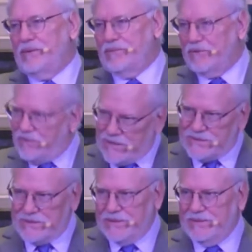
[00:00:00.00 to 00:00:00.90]

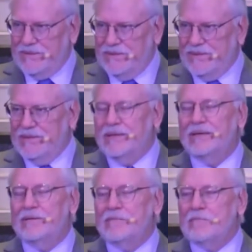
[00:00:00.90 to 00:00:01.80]
Refreshing.
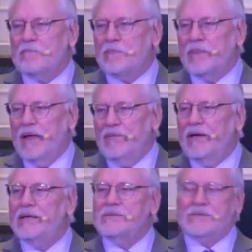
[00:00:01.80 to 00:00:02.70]
And then
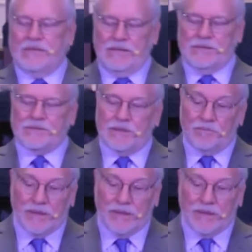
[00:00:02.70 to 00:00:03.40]
it says something